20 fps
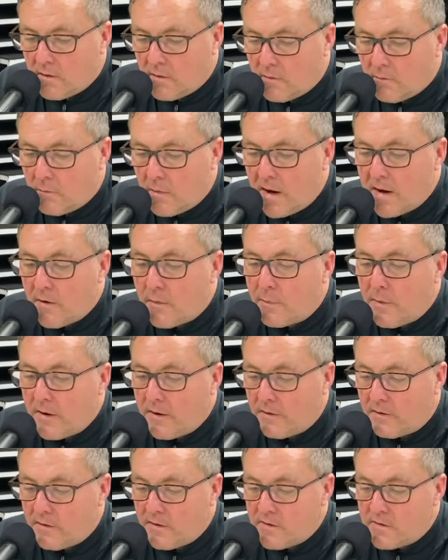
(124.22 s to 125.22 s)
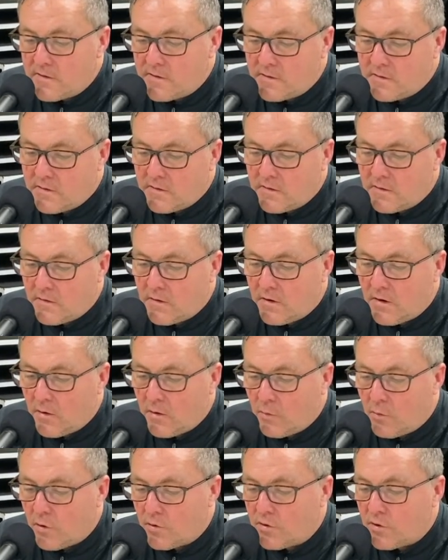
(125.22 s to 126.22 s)
Minor penalties
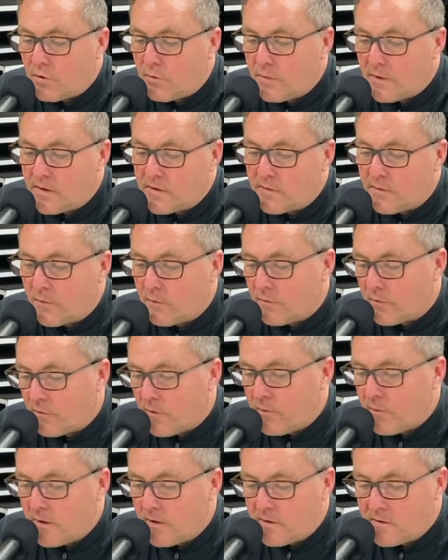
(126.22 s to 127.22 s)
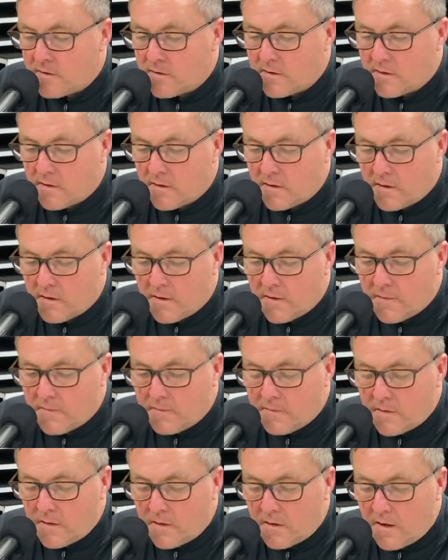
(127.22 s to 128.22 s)
are, were two minutes from three minutes,
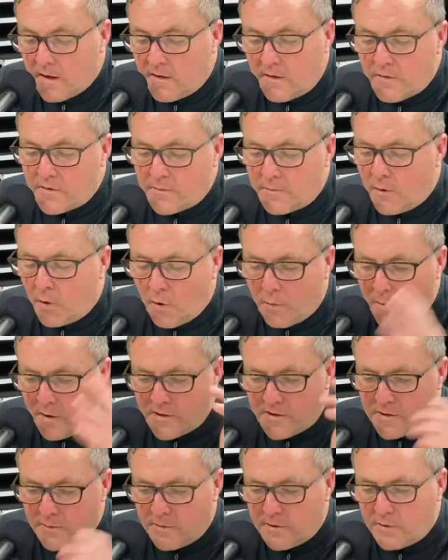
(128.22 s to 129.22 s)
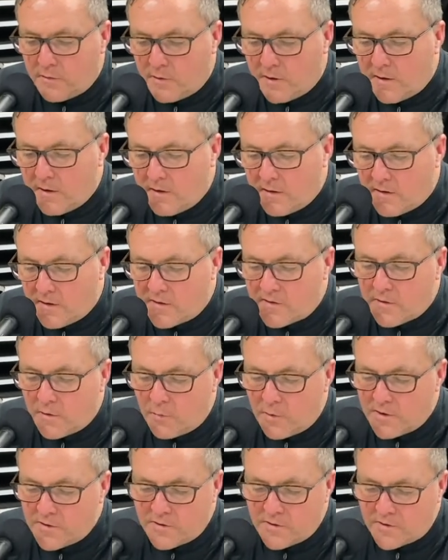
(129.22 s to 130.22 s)
and there's a whole bunch in between. These are the
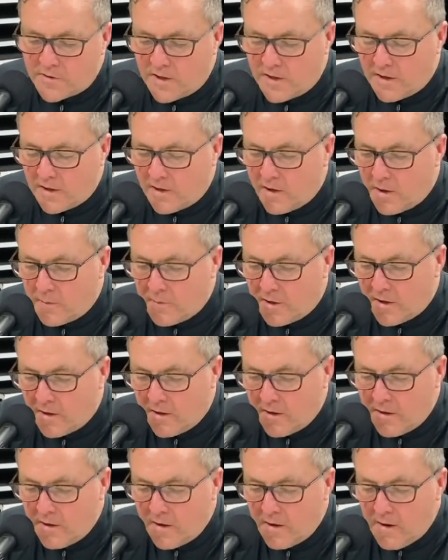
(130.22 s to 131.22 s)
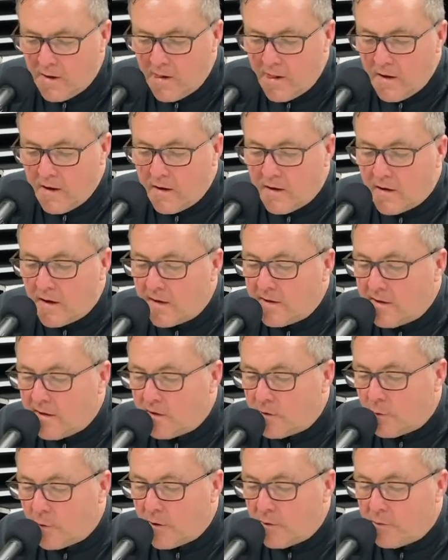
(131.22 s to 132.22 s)
ones that just kind of caught my eye. nineteen
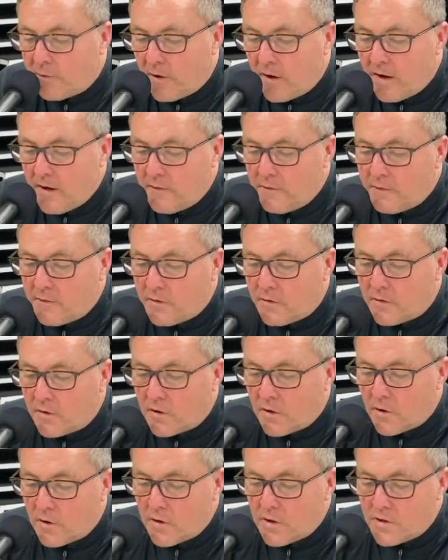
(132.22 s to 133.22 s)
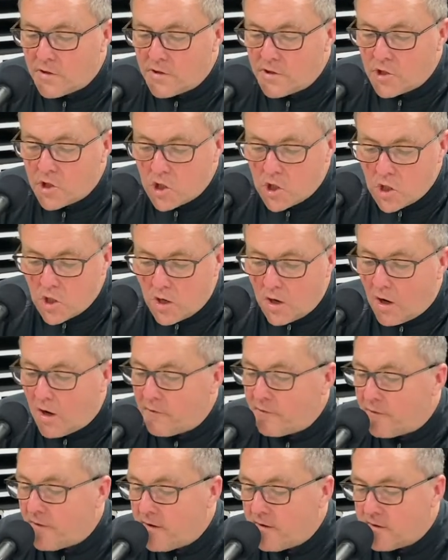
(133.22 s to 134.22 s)
twenty-five, to encourage
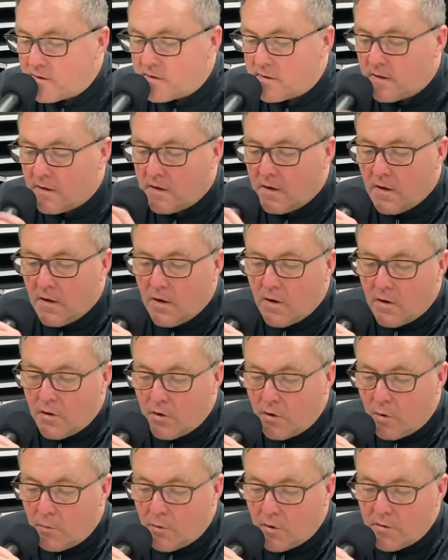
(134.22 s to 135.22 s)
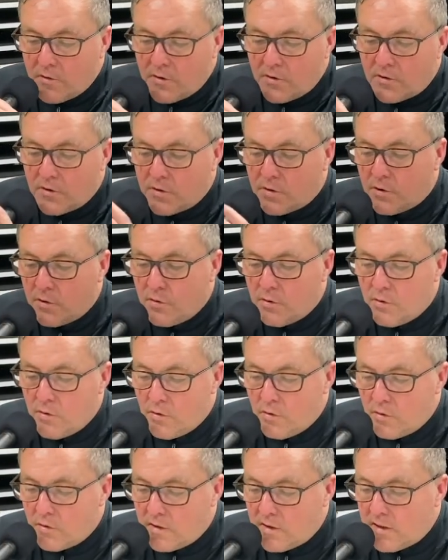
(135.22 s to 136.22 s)
offense, no more than
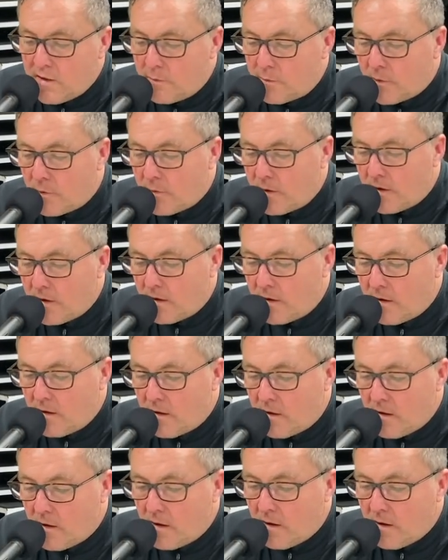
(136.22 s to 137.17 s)
two D permitted